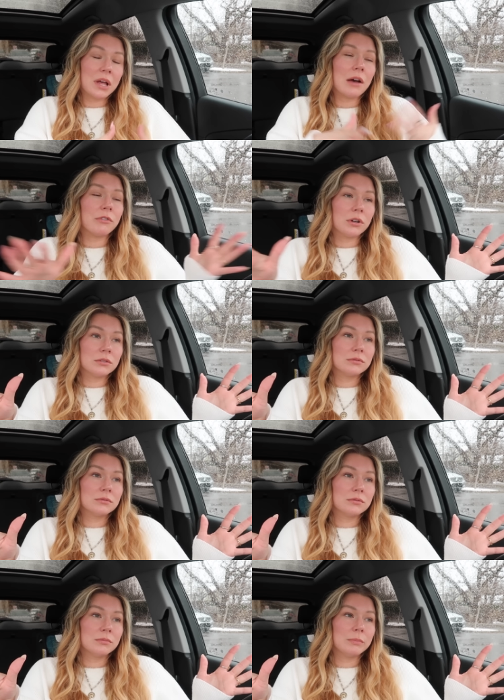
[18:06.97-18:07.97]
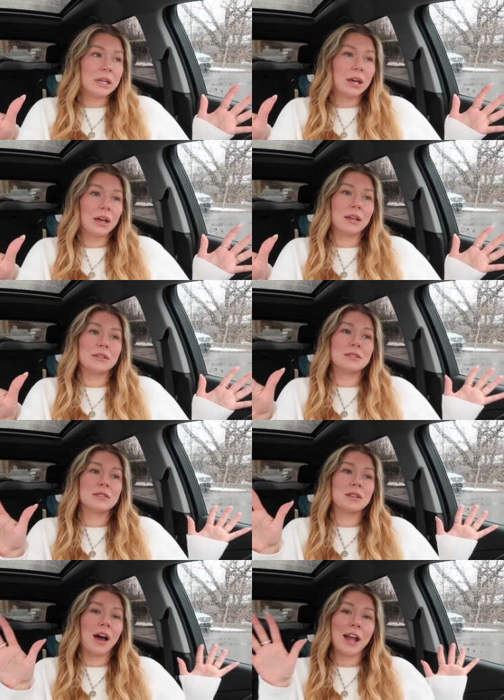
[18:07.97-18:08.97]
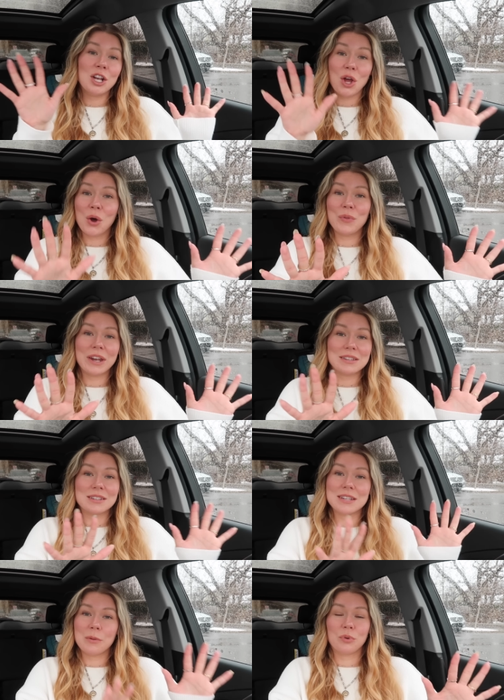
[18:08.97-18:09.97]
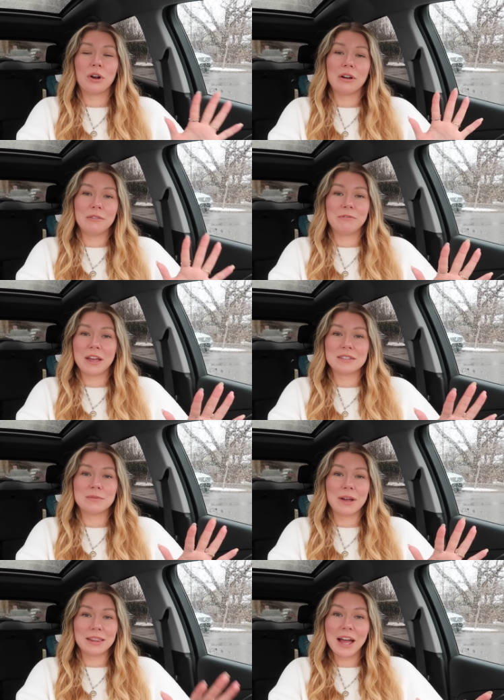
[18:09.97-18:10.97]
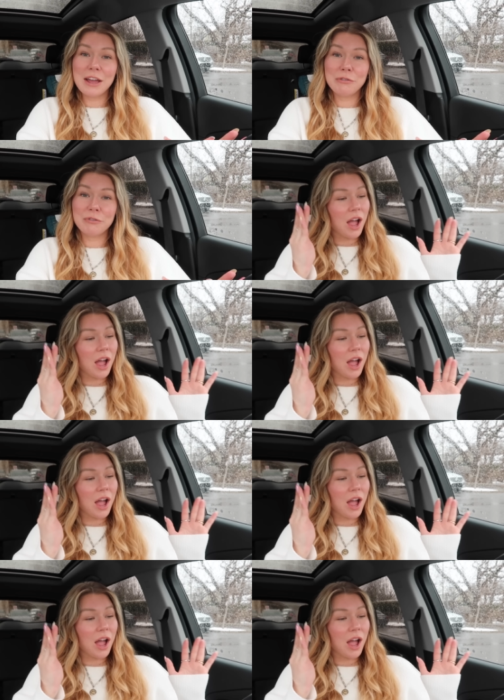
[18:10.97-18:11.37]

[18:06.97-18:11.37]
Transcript: ever because I know that it's a temporary phase in my life.